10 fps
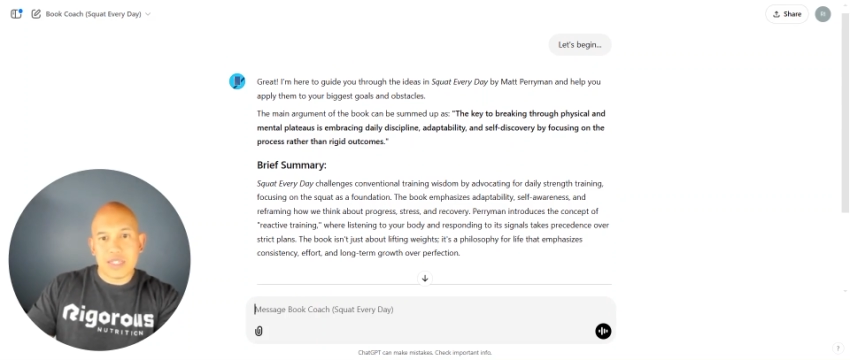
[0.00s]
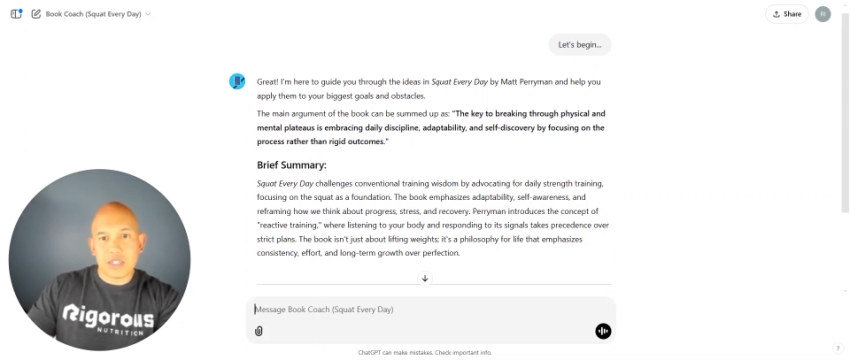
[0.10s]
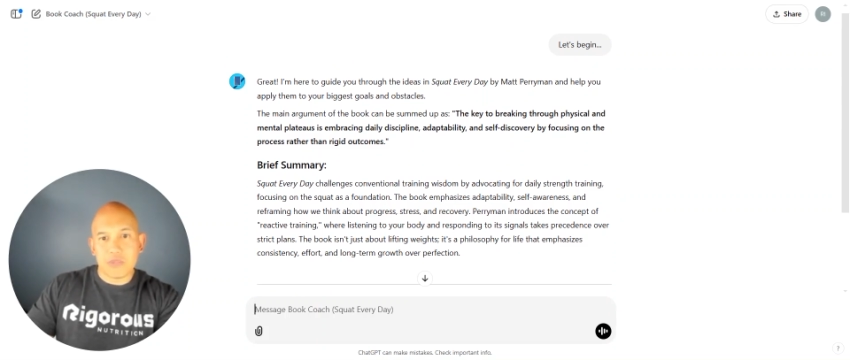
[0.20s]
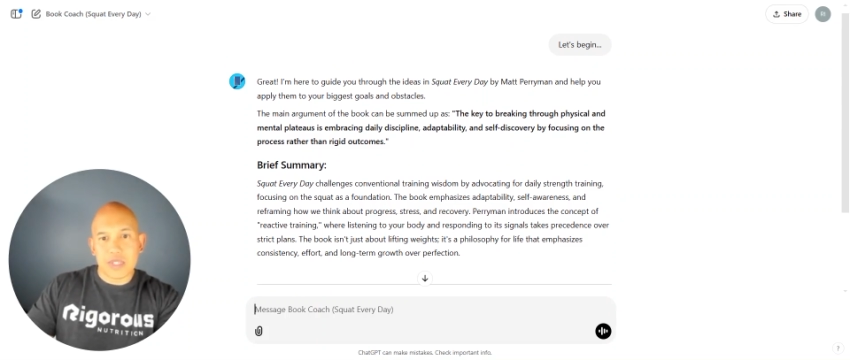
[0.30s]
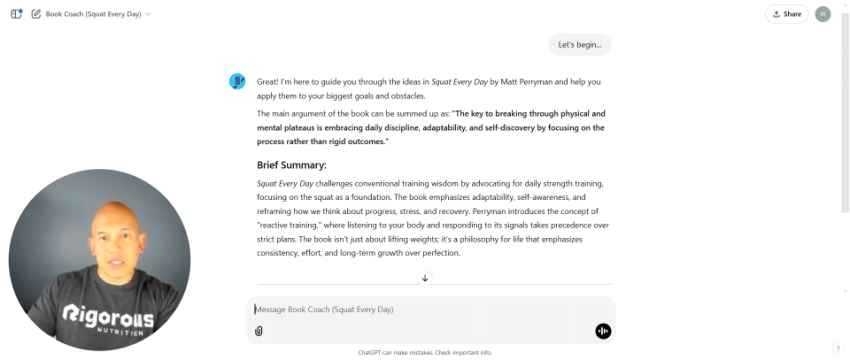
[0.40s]

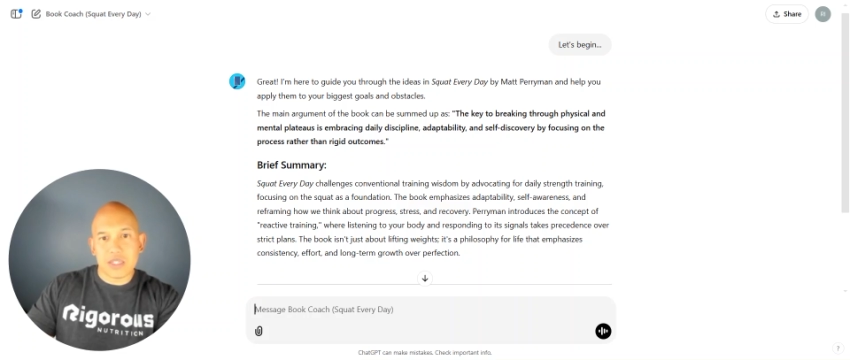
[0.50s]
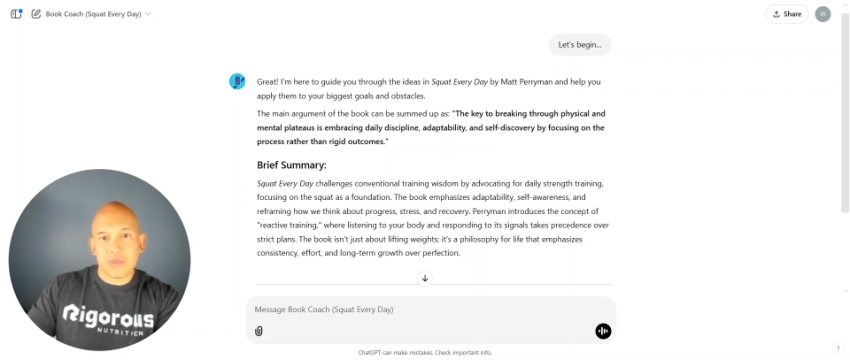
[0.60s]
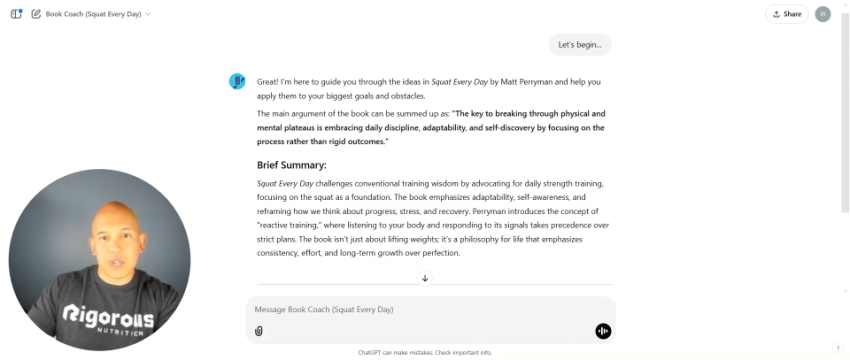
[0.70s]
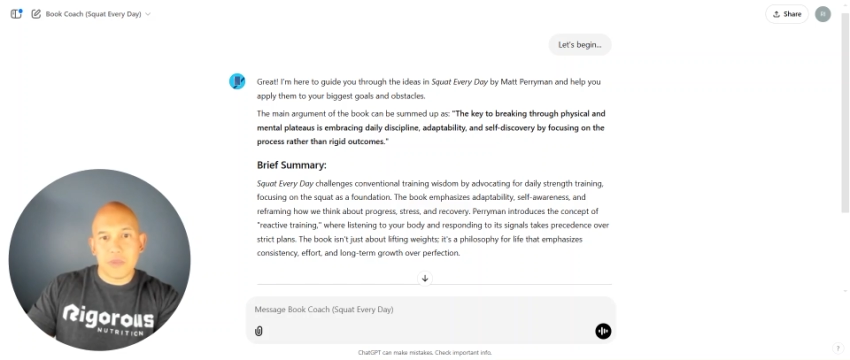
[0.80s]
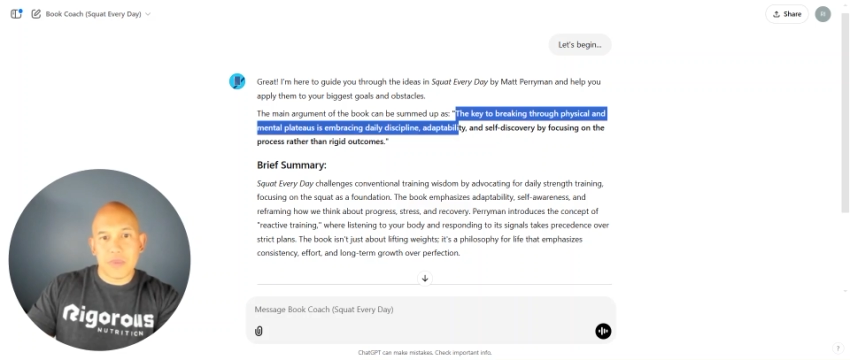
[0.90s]
is going to be
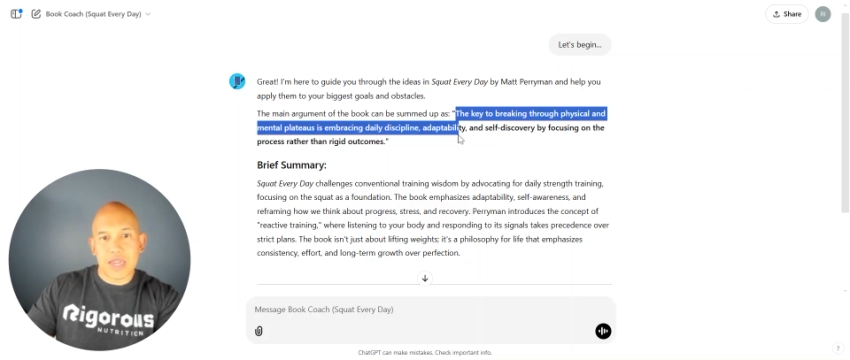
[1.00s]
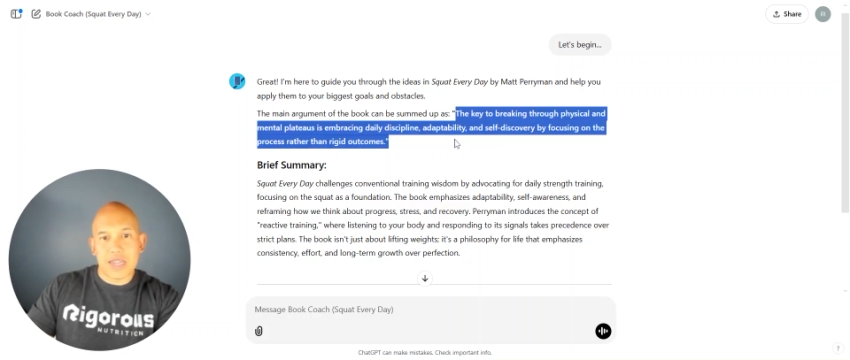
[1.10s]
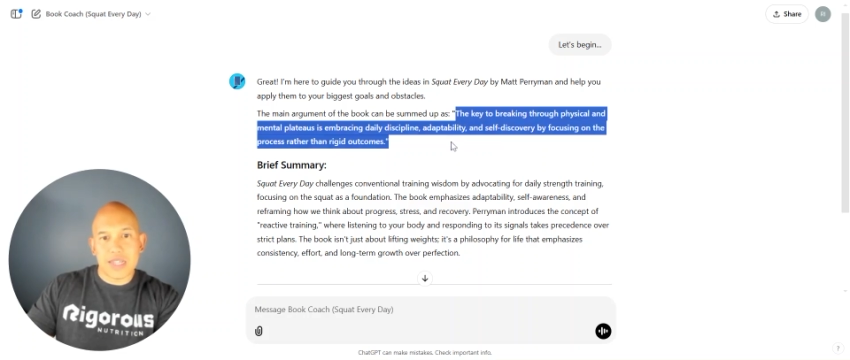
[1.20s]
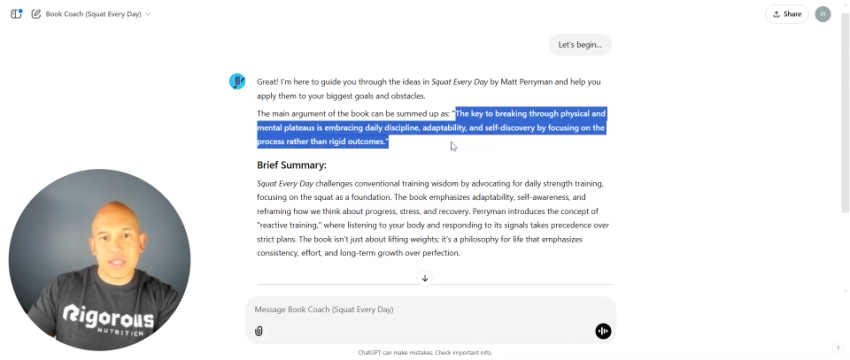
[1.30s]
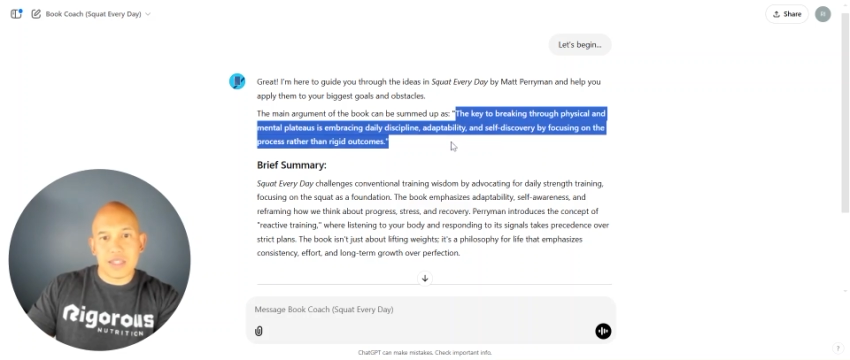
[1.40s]
summed up
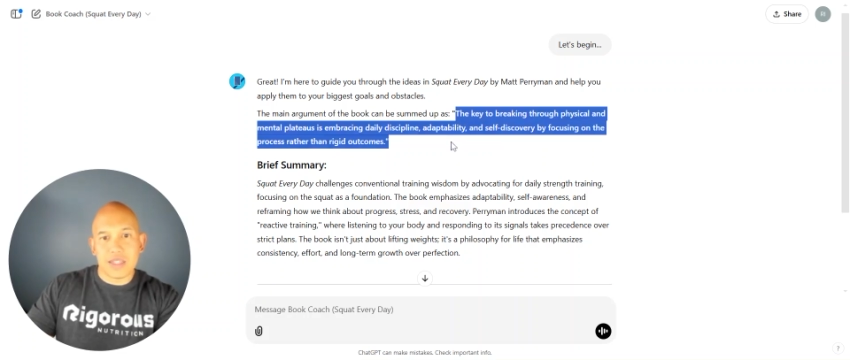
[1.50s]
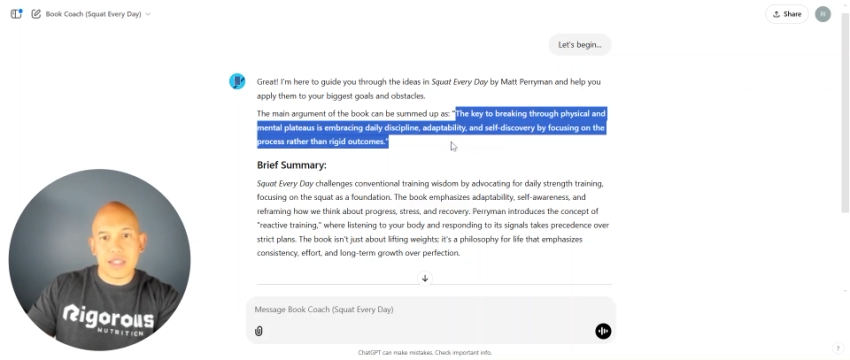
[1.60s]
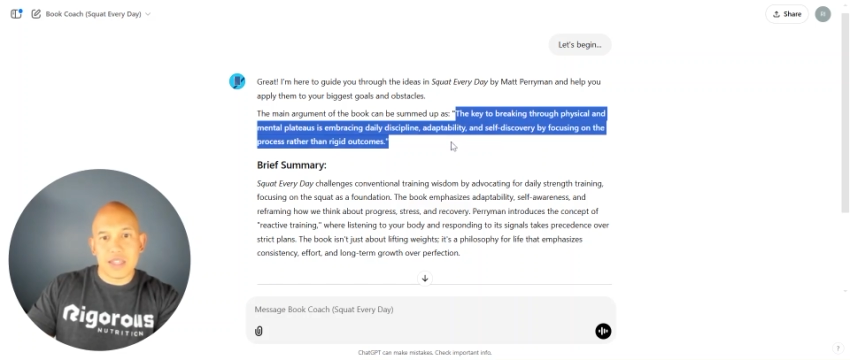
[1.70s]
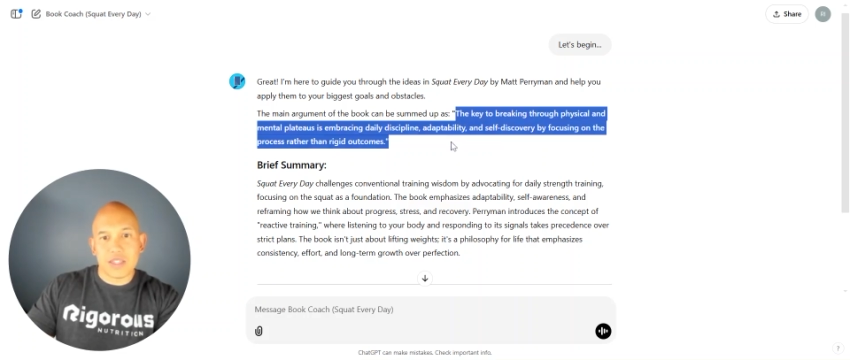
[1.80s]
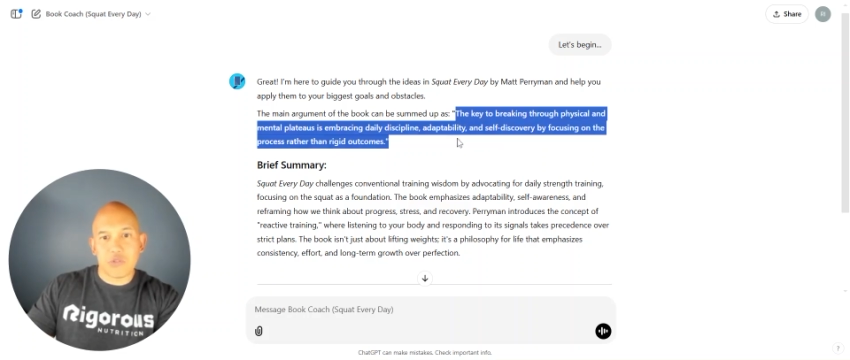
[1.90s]
as
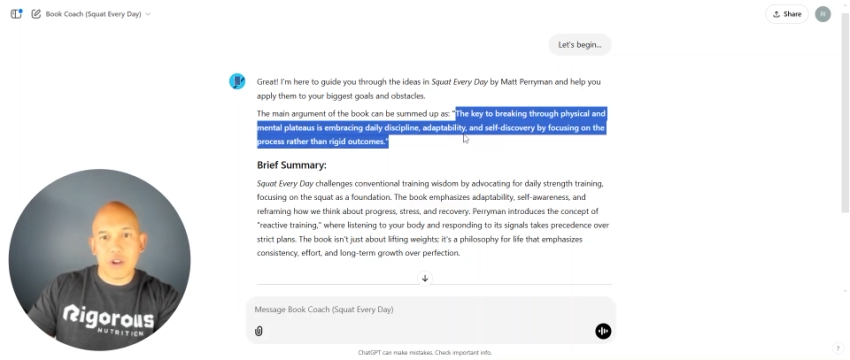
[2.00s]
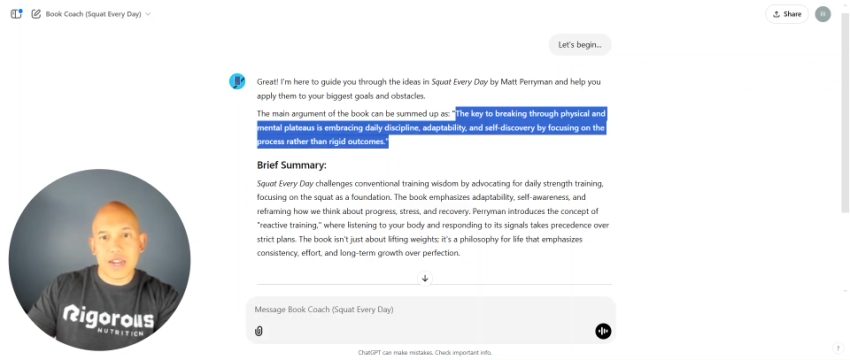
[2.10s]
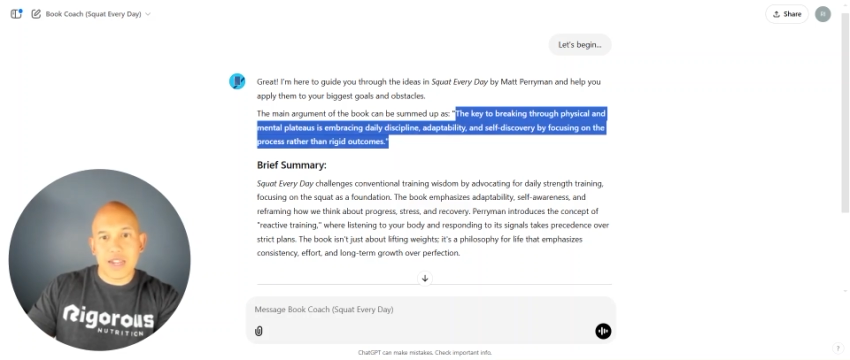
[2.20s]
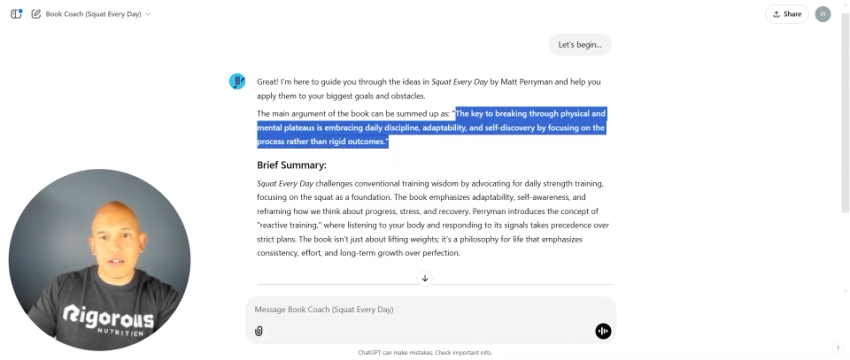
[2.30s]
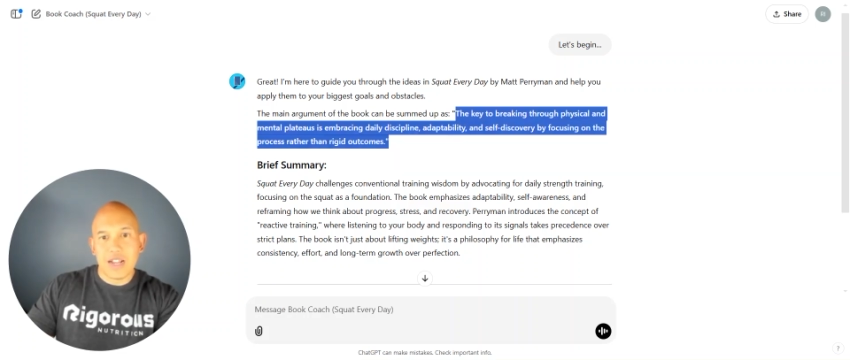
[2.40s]
this
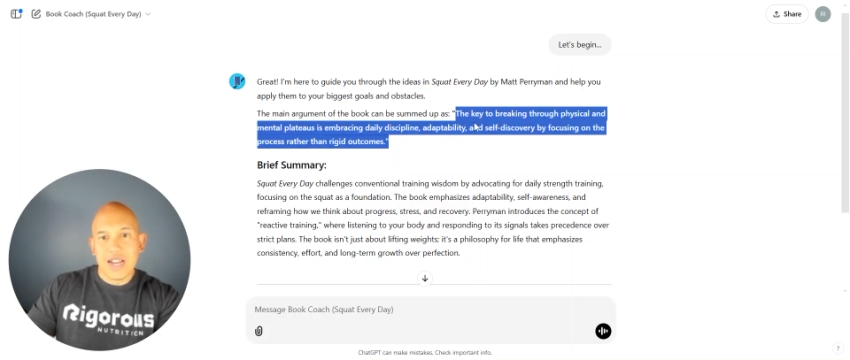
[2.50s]
right here.